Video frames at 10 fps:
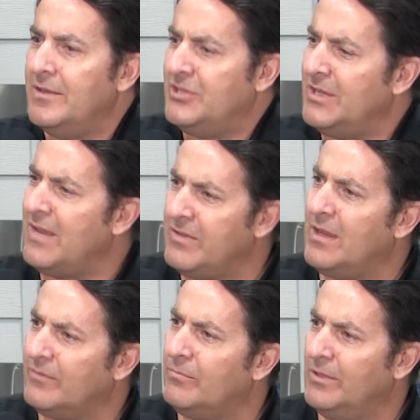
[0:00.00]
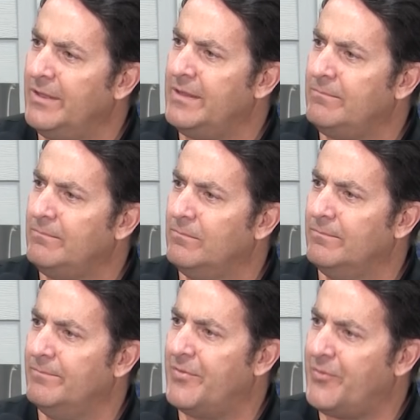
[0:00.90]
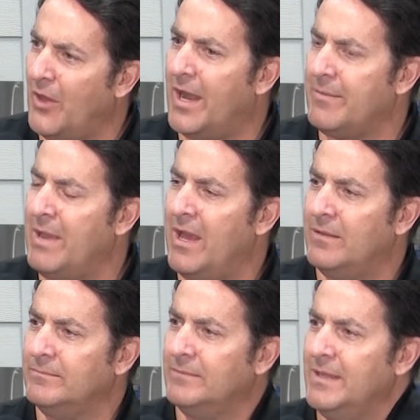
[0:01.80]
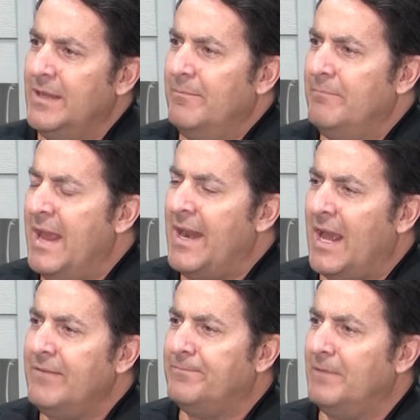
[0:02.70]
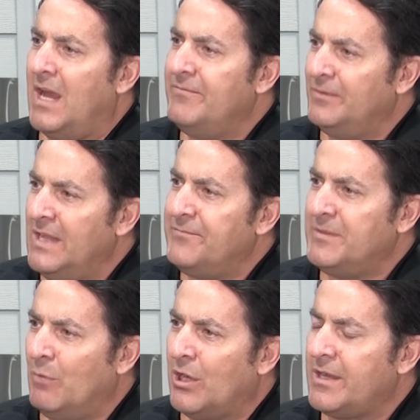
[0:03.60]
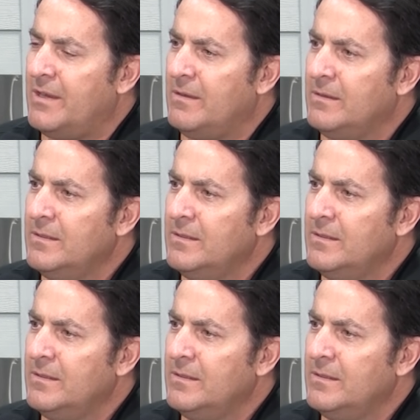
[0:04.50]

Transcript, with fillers: you, have you ever really thought about, man, I, I've left a mark here?